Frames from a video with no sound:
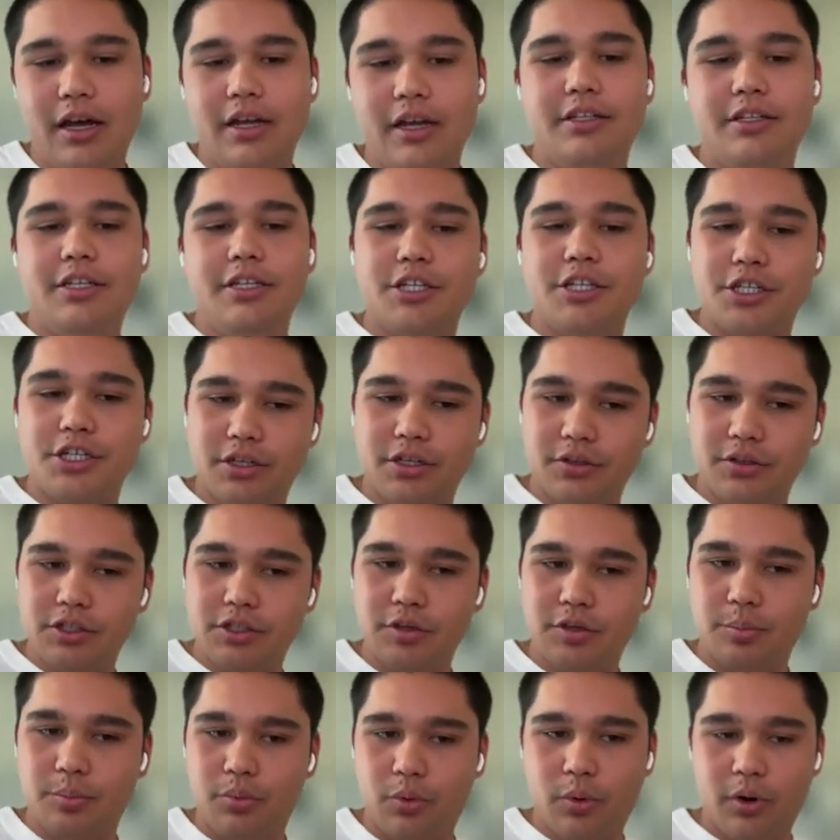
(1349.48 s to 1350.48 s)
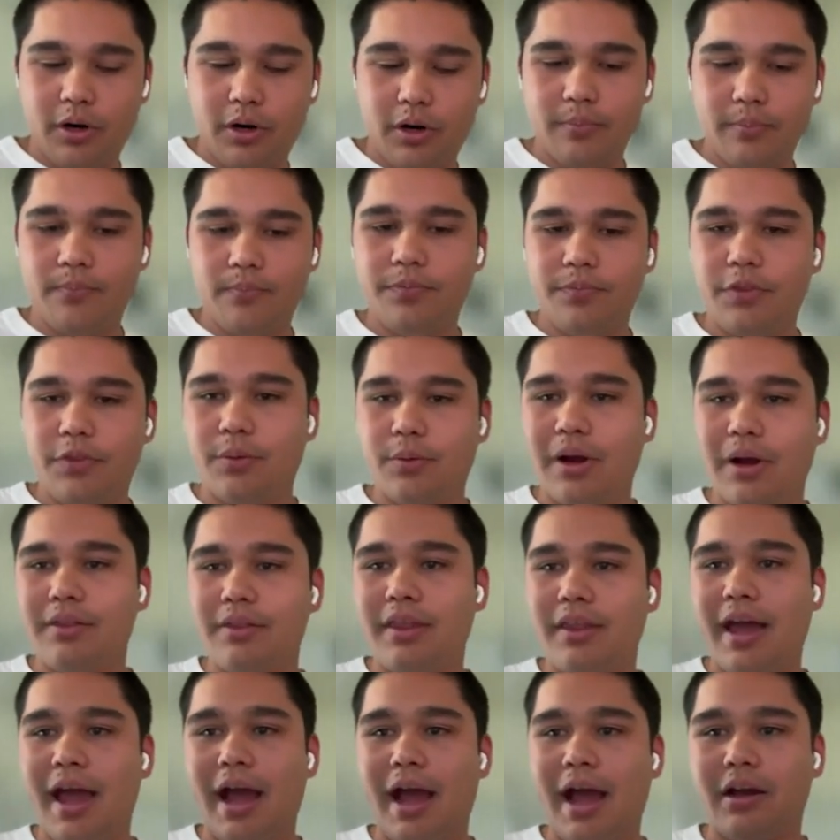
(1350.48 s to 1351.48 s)
additional support throughout
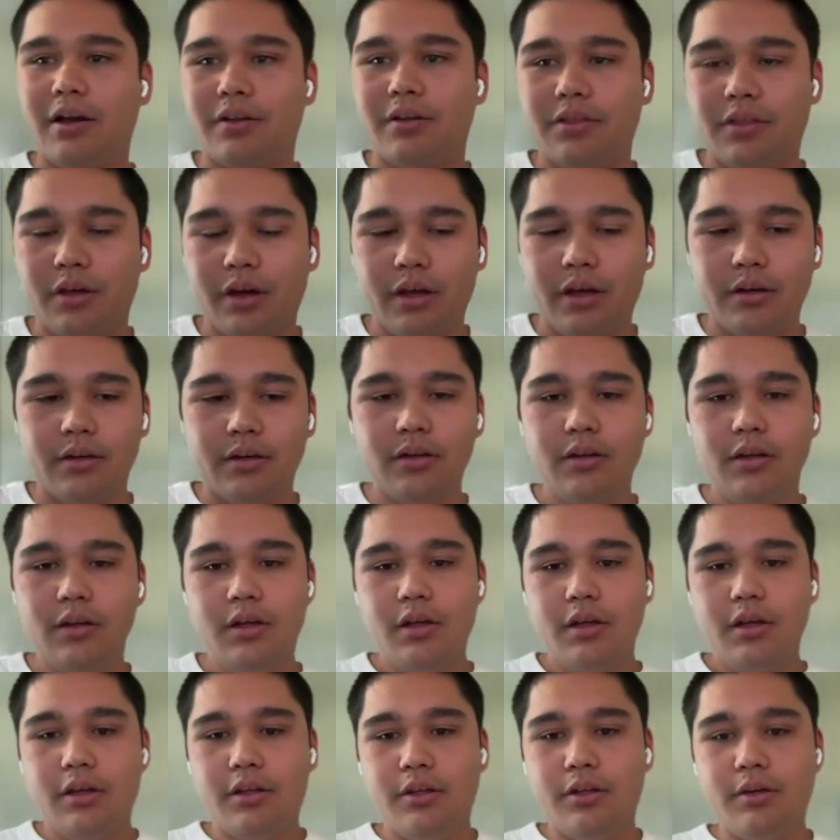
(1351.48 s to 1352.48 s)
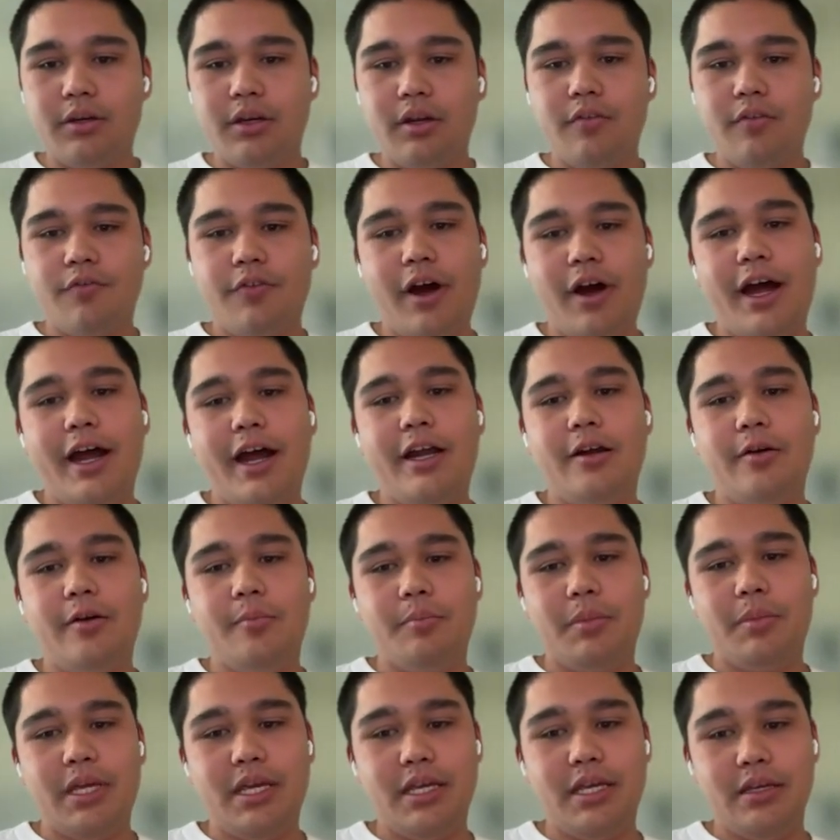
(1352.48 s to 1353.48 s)
the hackathon, you can find
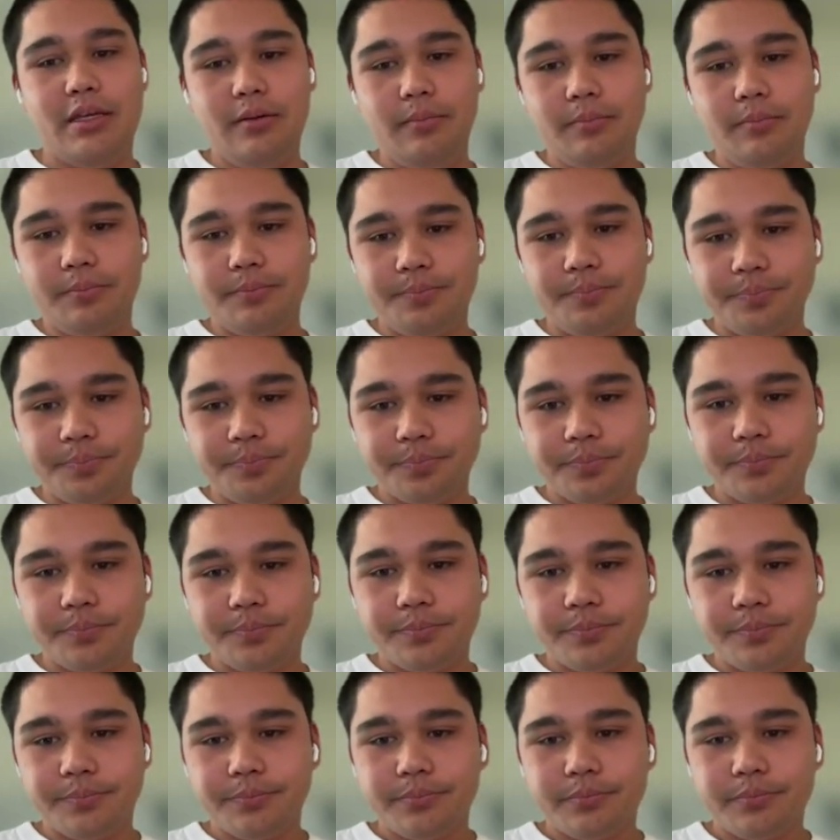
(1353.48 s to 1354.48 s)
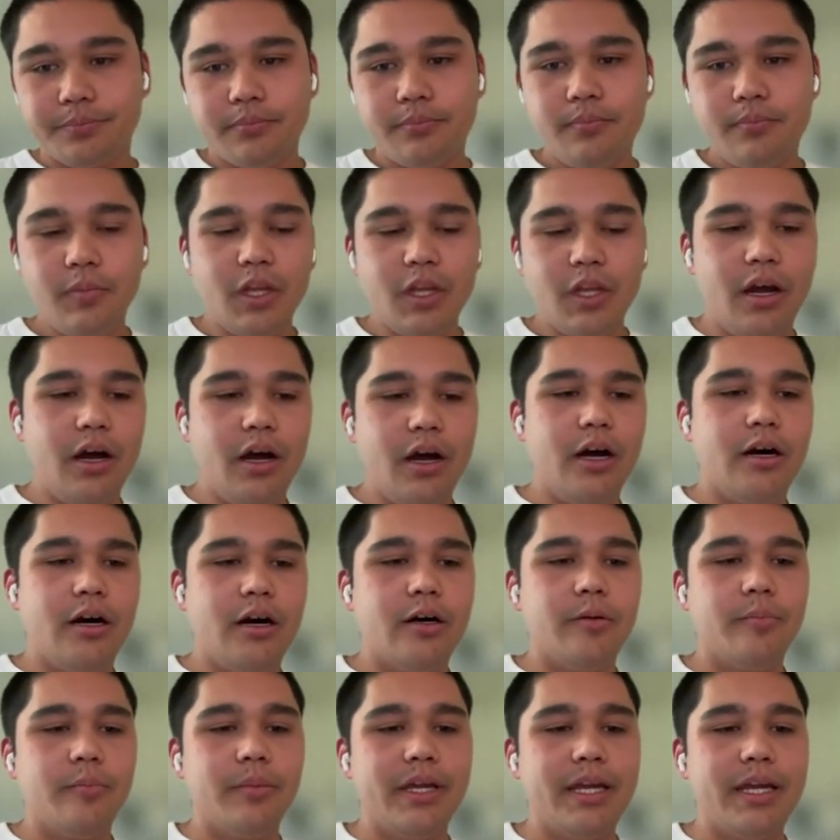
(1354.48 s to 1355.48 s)
me
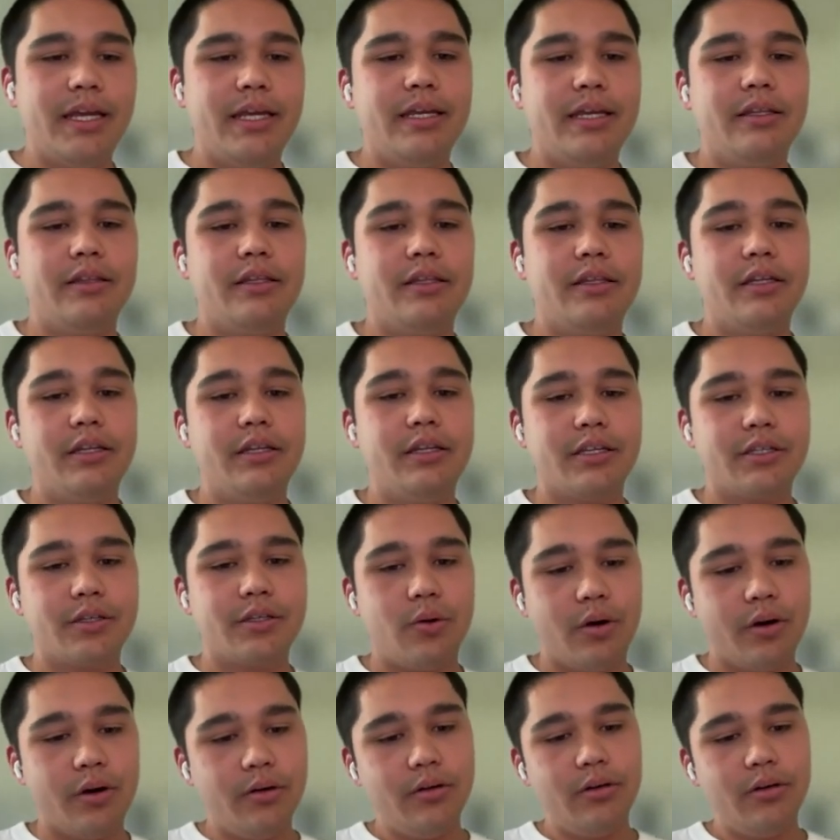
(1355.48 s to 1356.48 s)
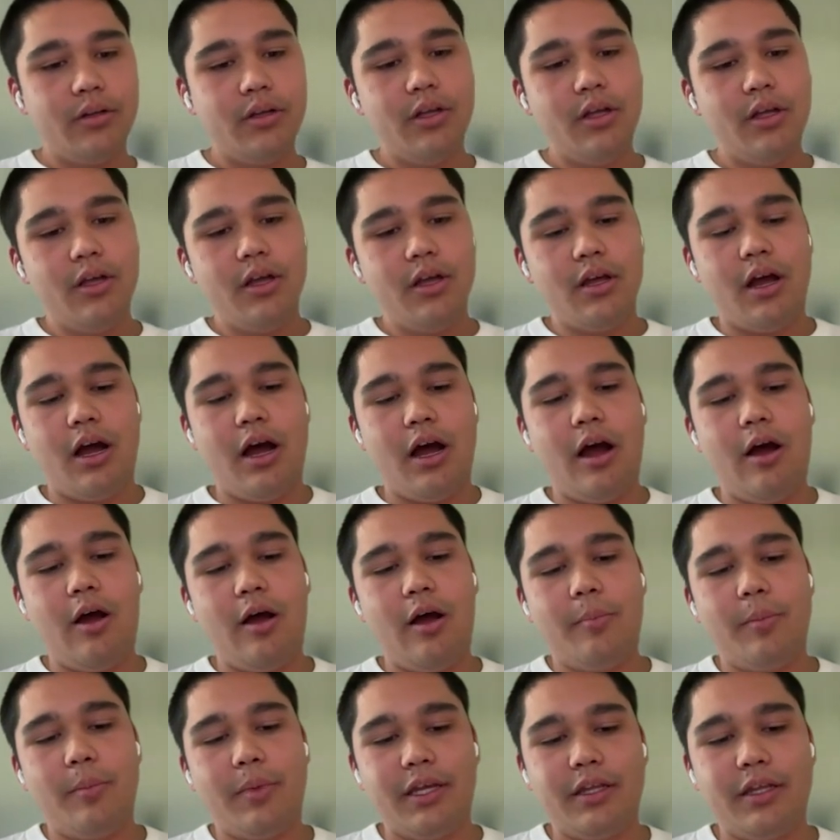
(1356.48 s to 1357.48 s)
in the Discord,
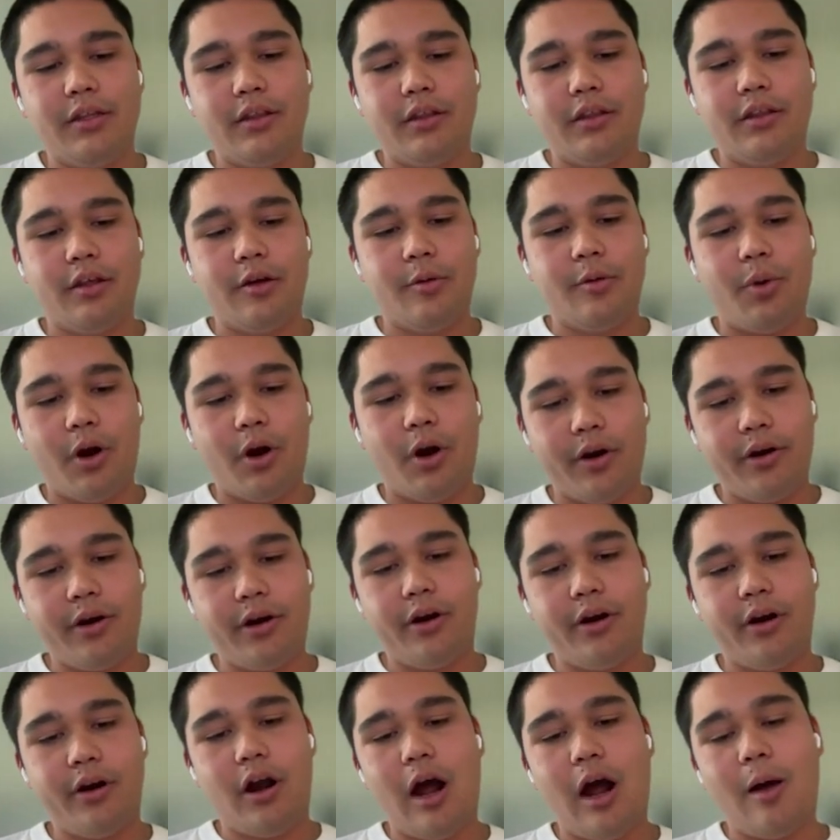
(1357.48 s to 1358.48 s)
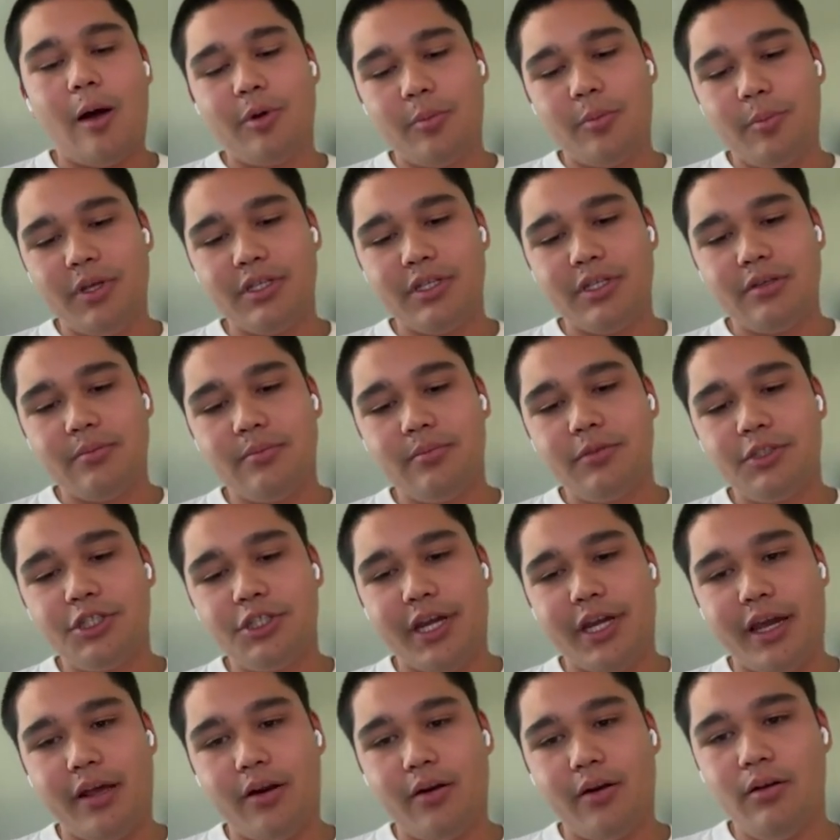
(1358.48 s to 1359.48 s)
in the partner Optimism
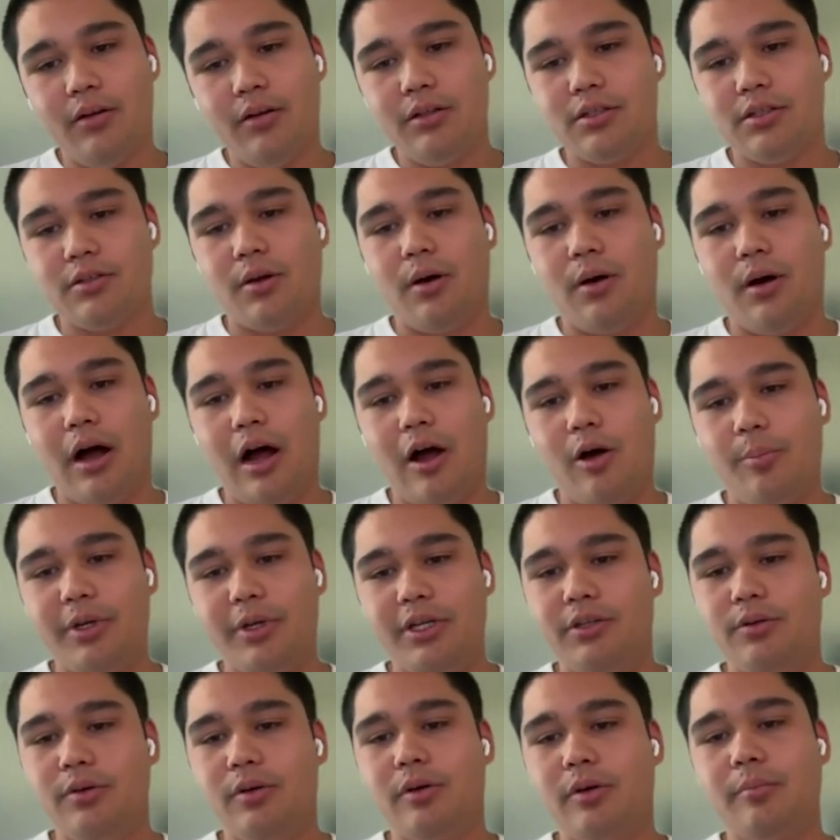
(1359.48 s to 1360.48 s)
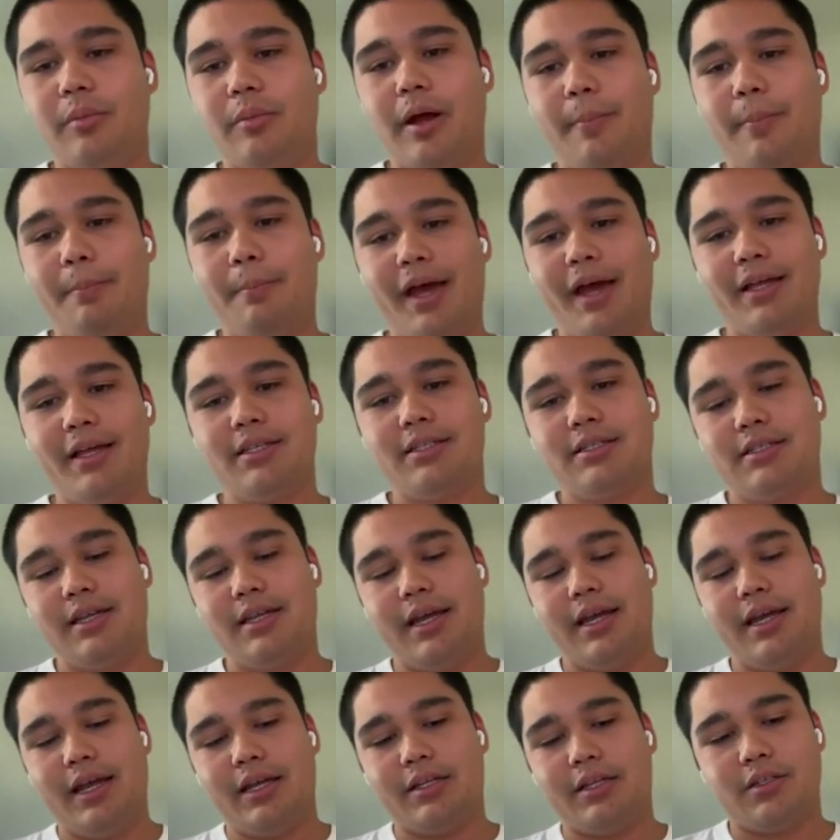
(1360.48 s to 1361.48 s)
channel. So I'll be doing my best
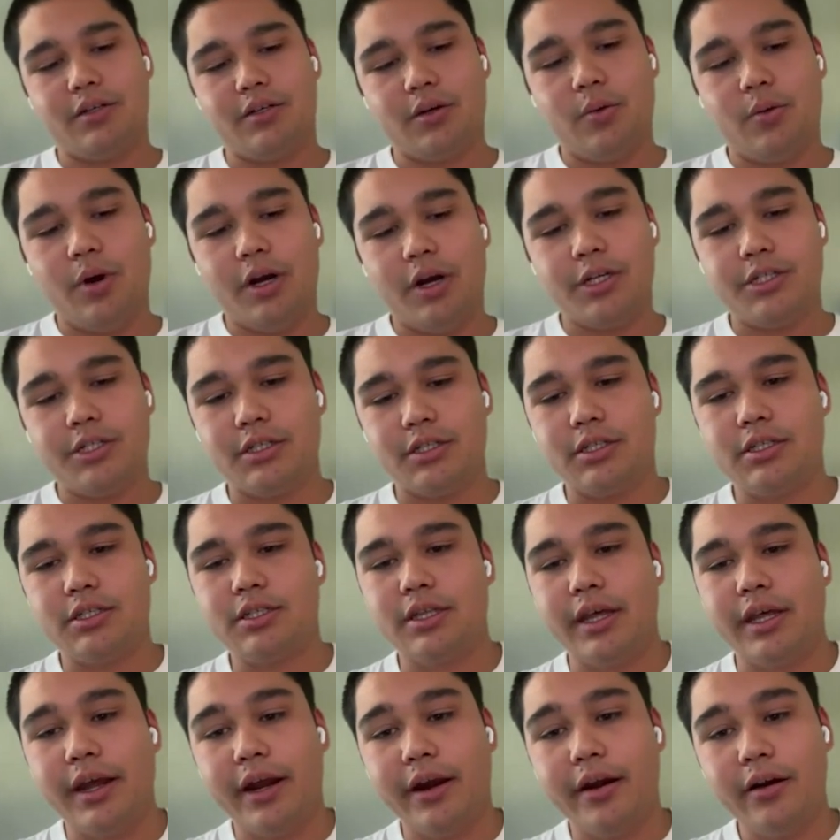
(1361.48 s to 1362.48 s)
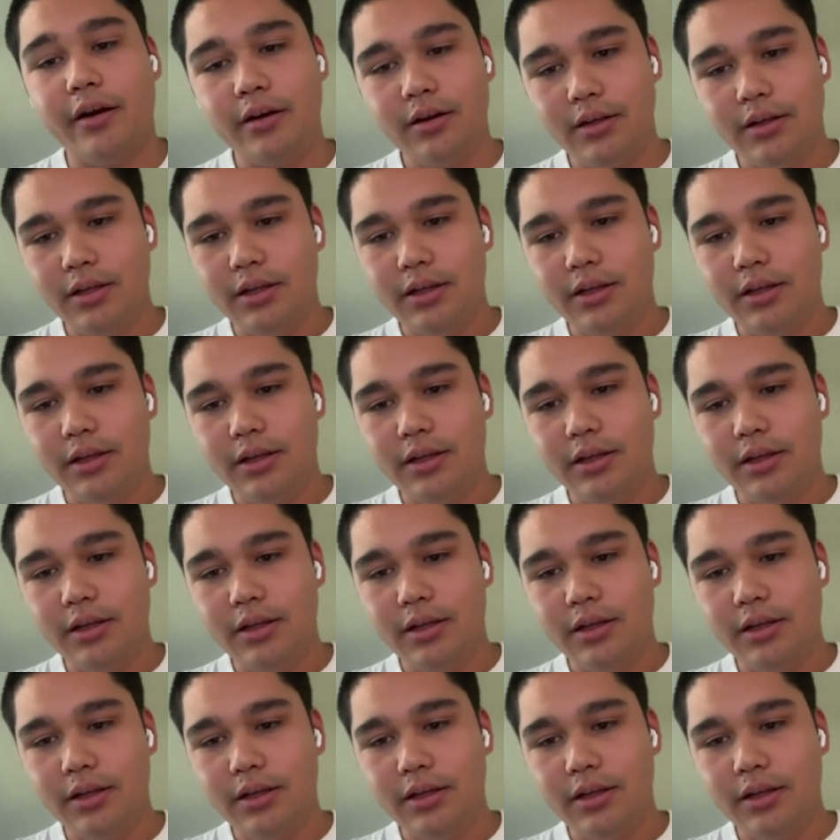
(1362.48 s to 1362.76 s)
to answer questions there,